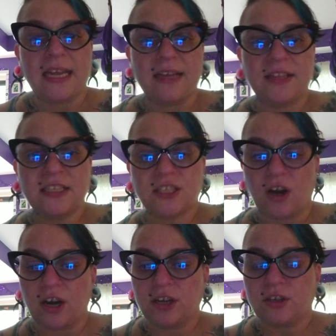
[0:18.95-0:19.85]
In this
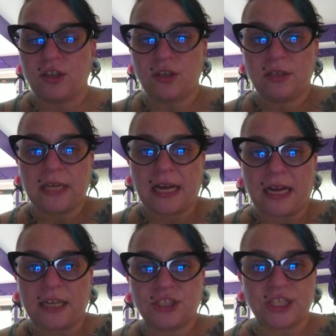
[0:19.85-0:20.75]
article,
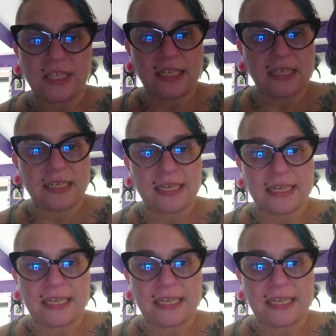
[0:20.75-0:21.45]
she